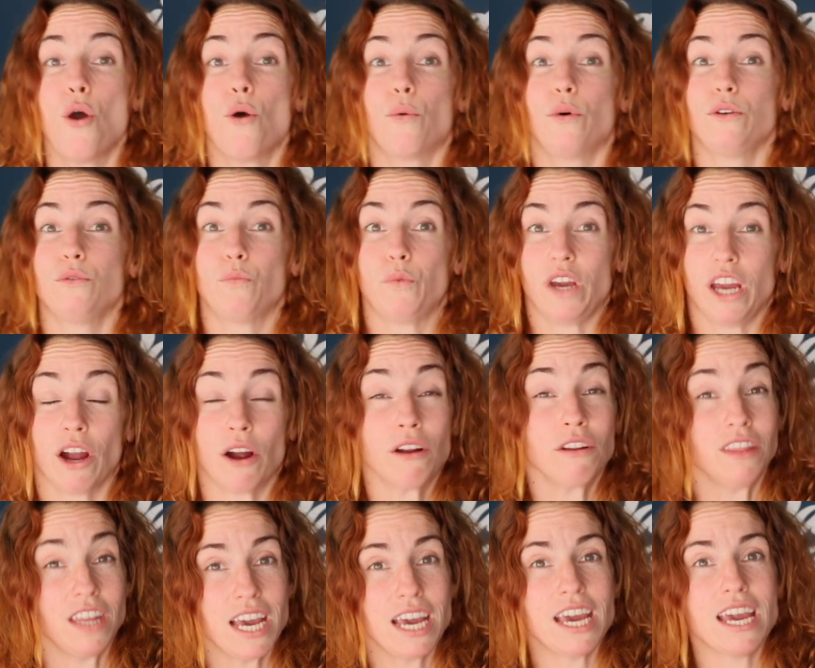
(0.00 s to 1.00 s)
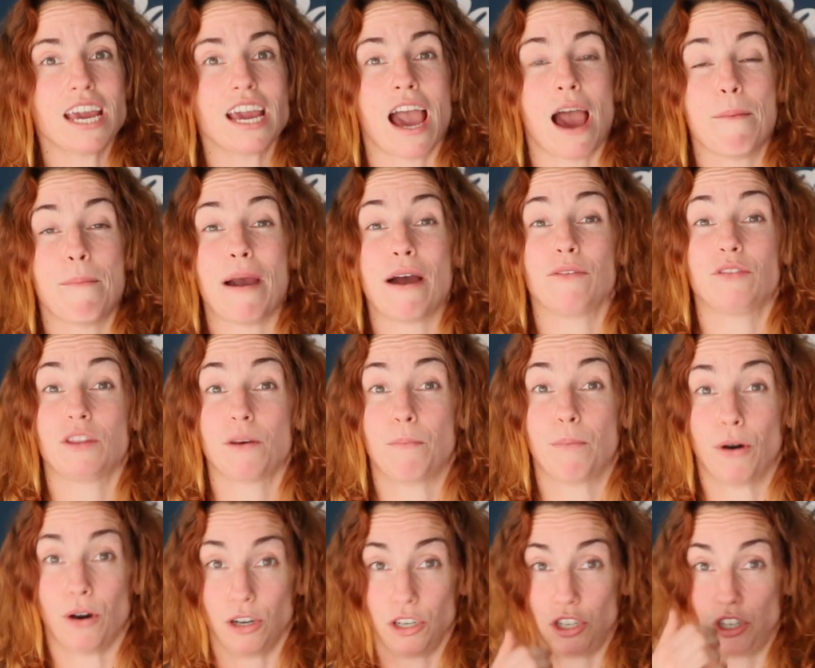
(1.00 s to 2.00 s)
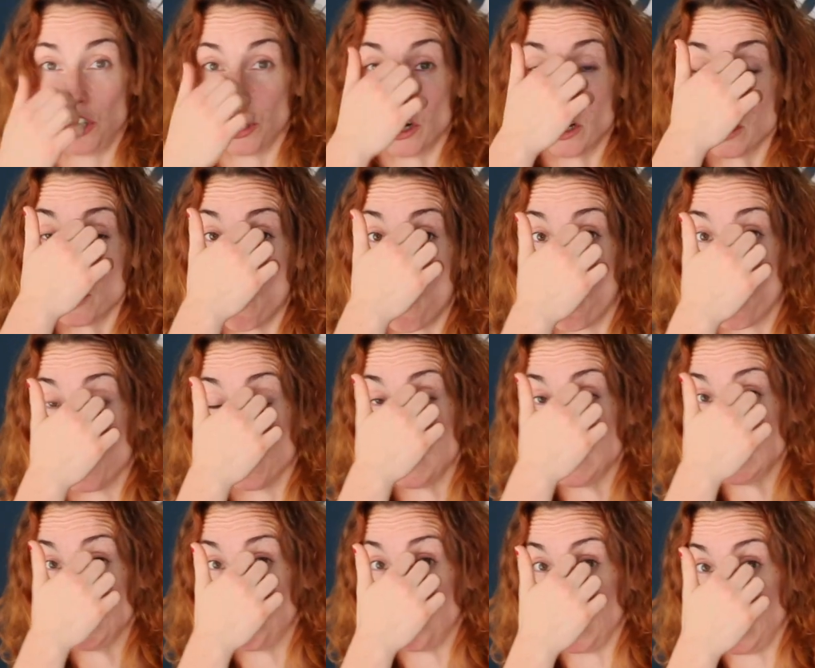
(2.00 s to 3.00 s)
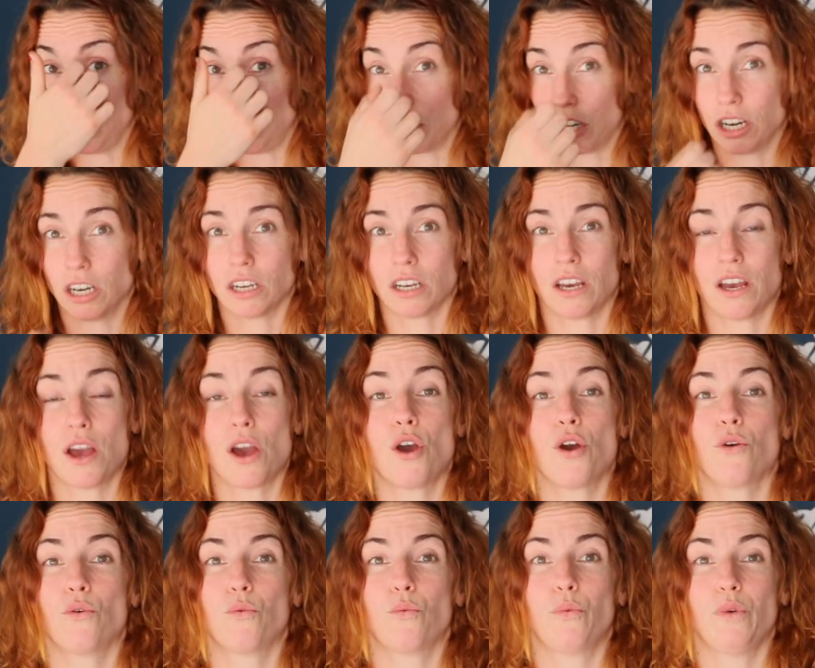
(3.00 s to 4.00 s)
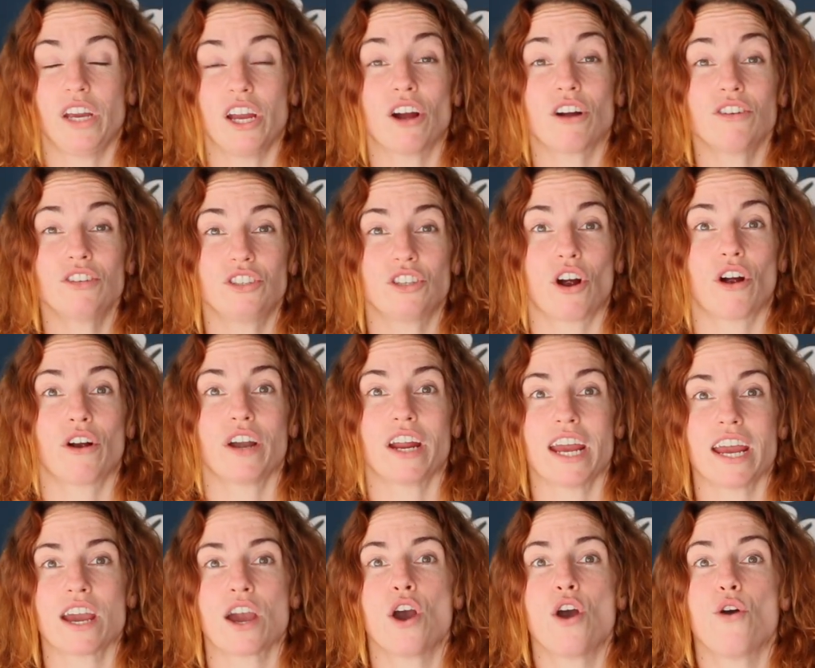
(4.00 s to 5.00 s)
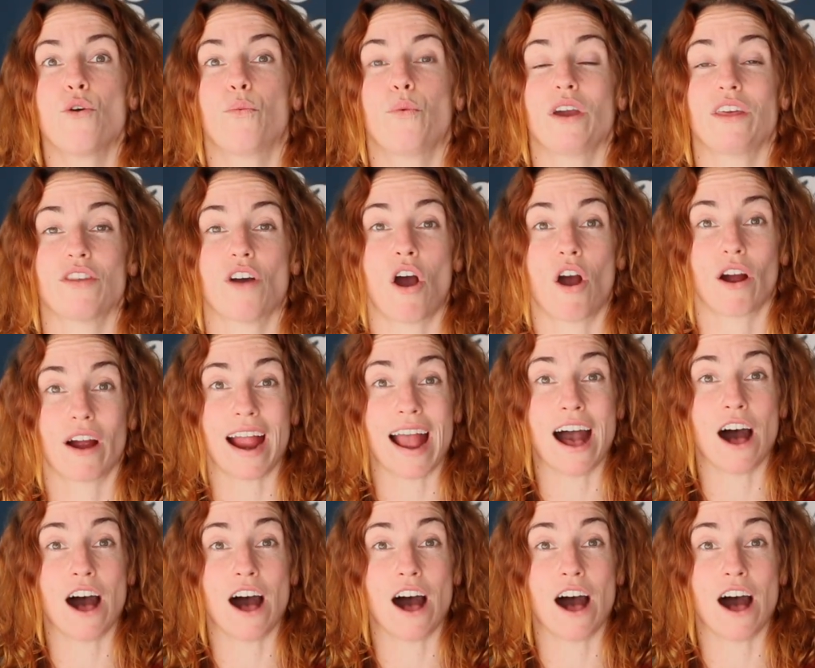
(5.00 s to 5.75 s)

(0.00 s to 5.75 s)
When we are thinking about the push jerk or the split jerk, we are starting with our